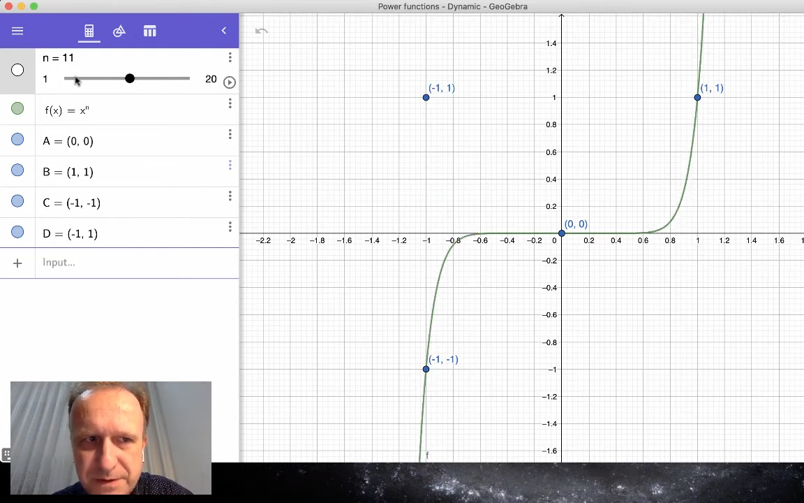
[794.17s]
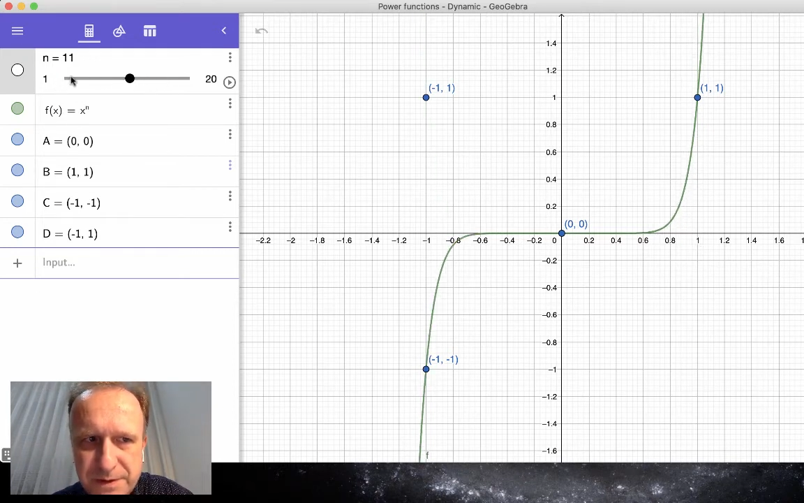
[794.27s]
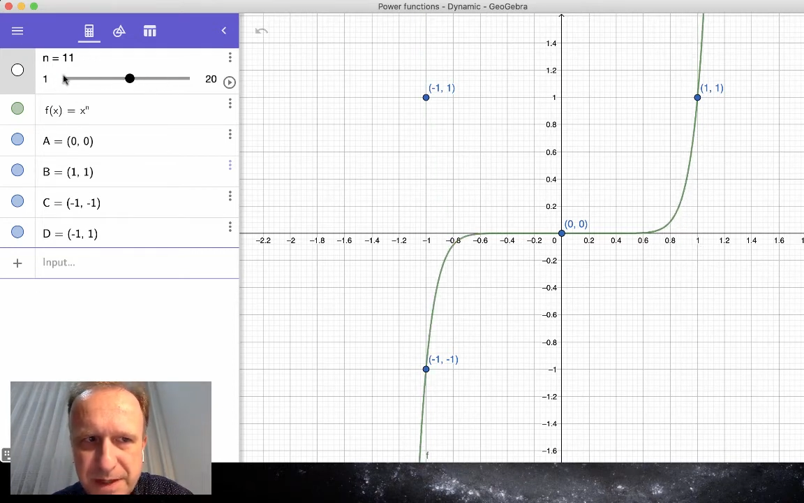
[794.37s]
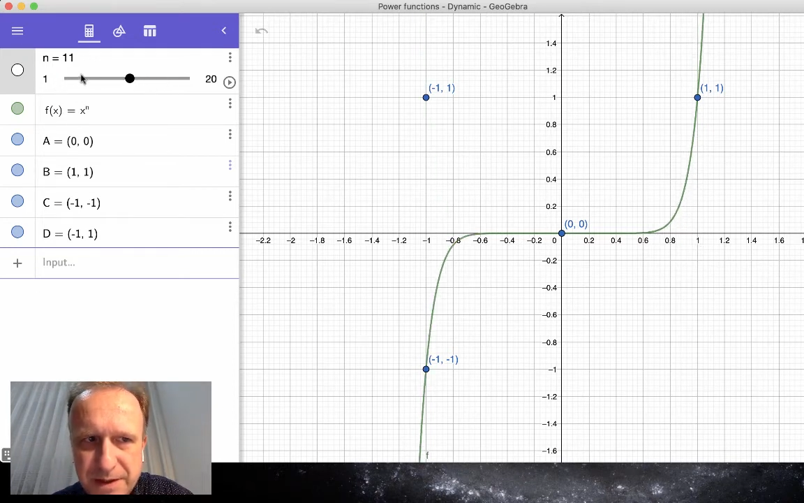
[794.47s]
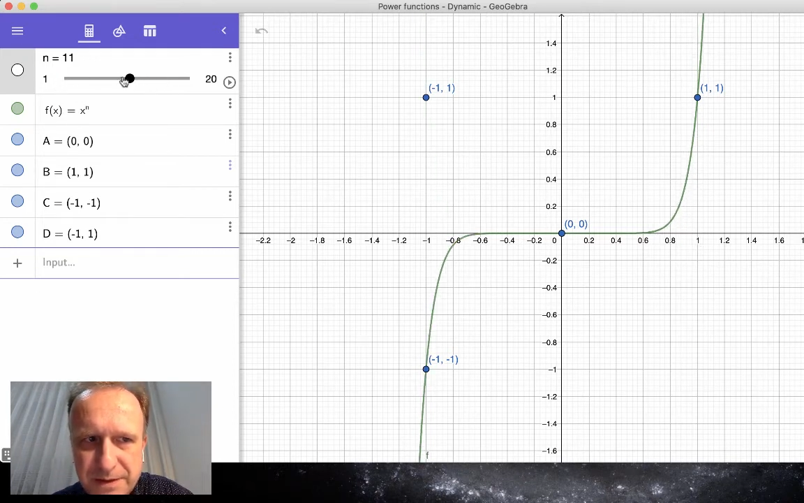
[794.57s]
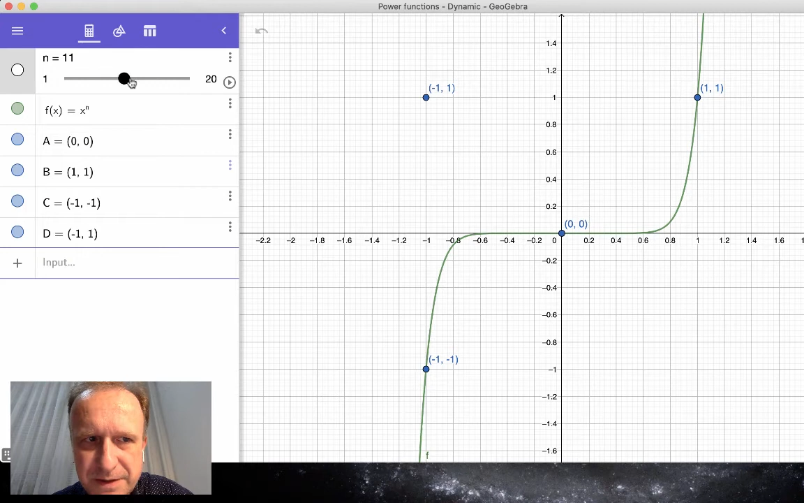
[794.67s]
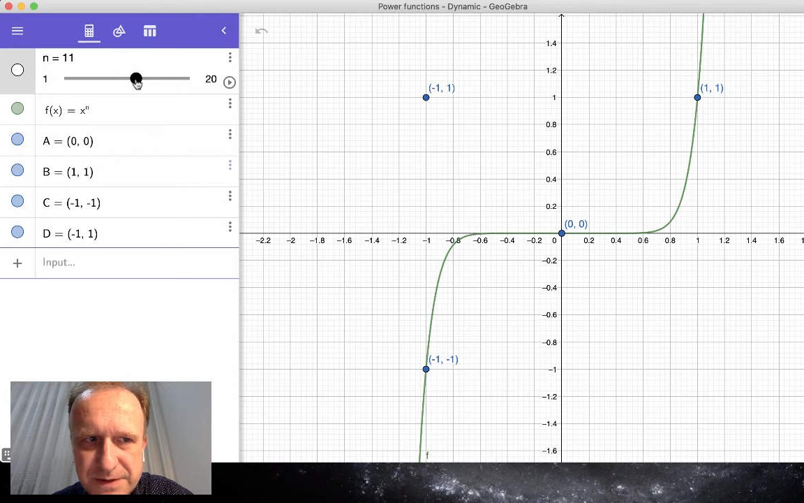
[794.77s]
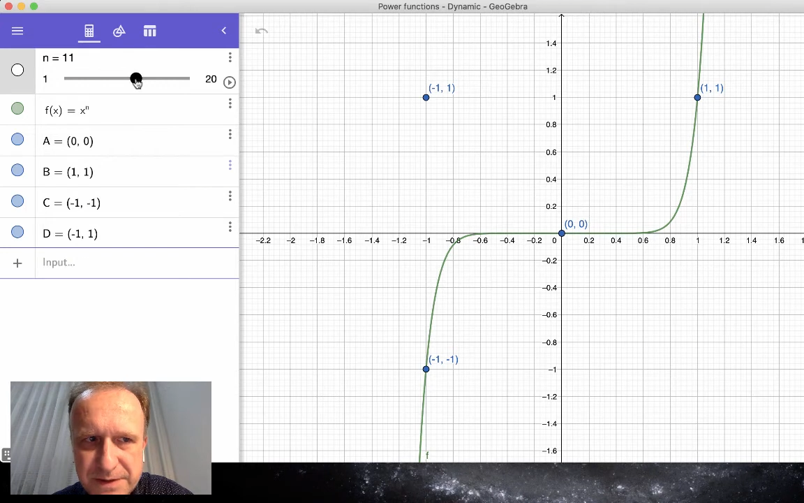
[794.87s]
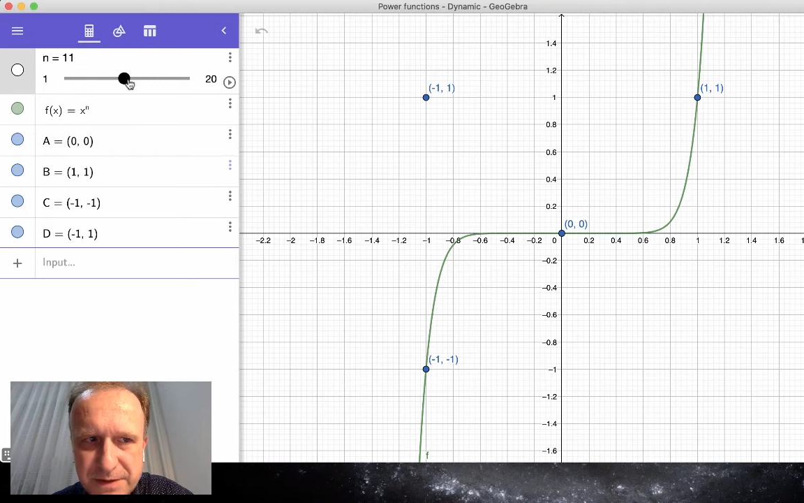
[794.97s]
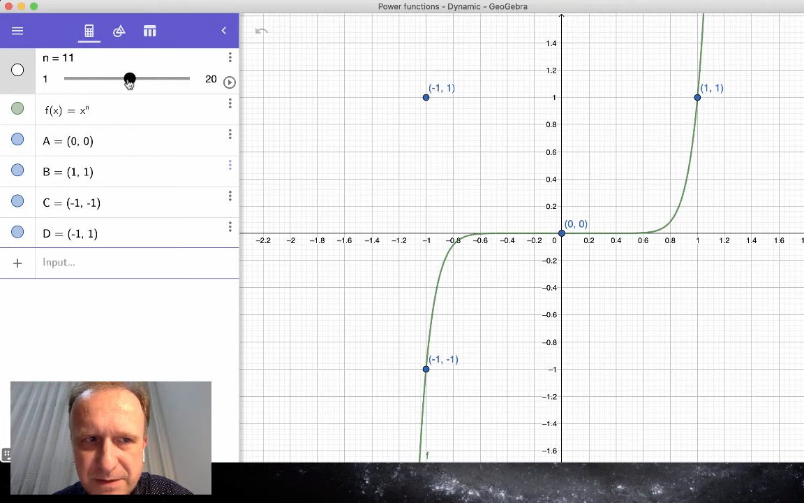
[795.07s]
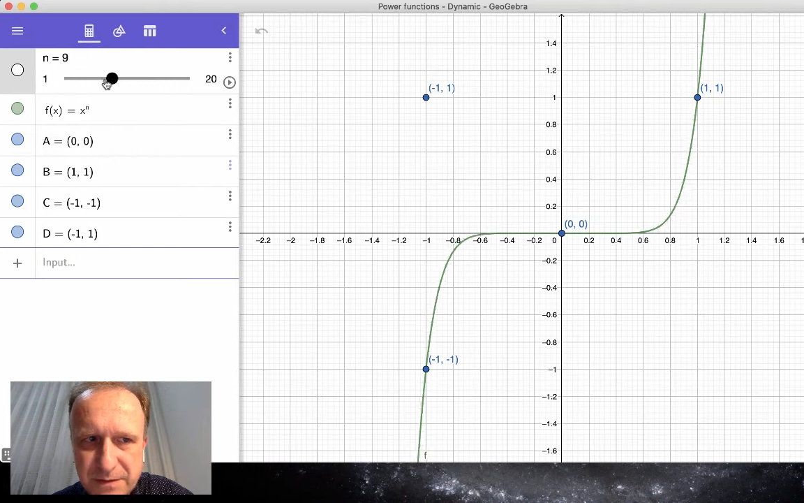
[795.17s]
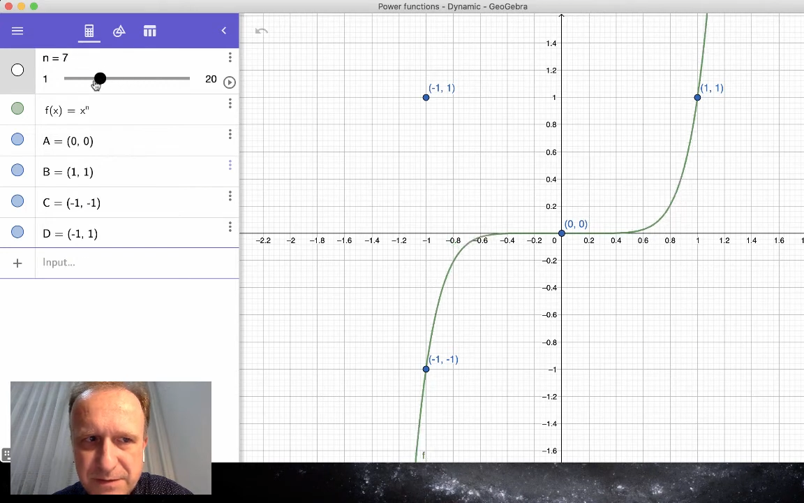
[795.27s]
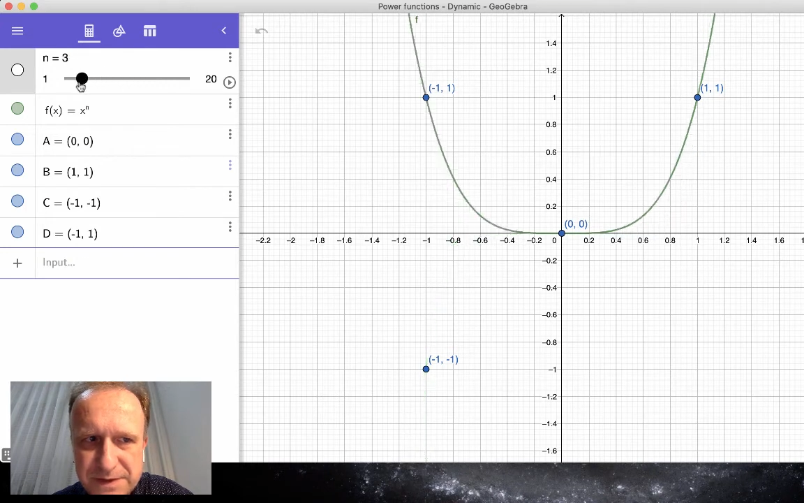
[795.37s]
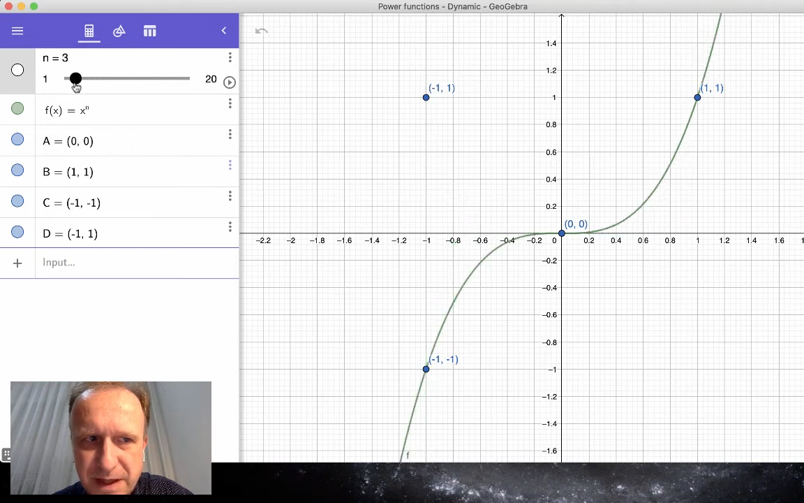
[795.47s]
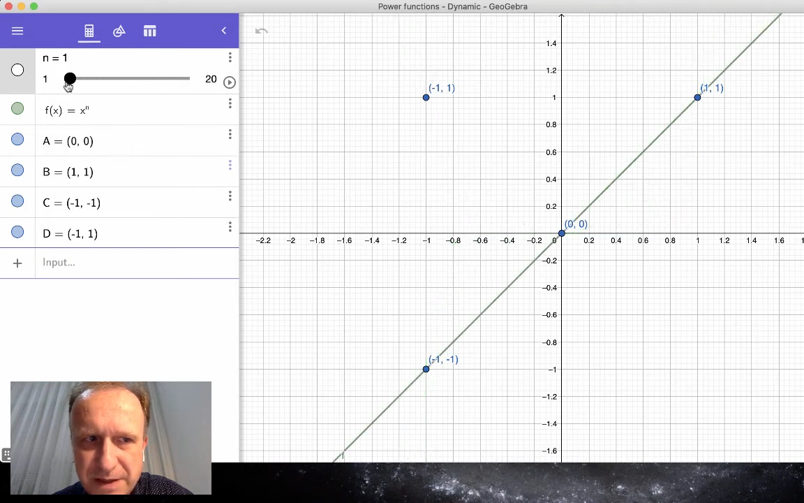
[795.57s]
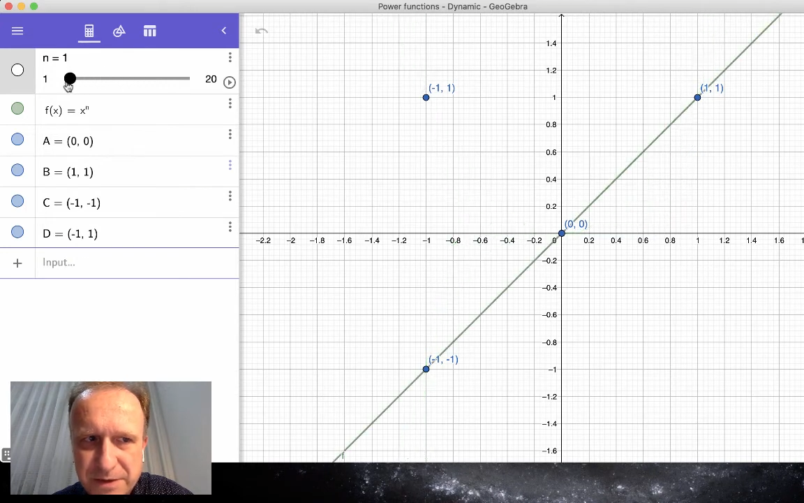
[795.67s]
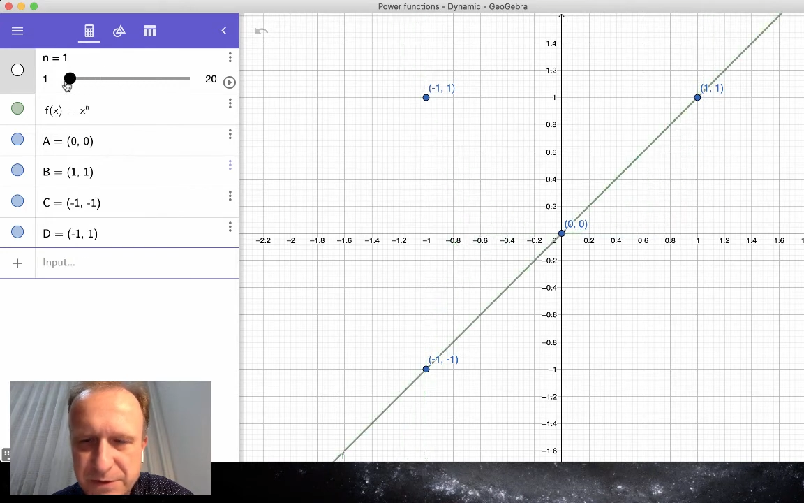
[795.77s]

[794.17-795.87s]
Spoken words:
take this slider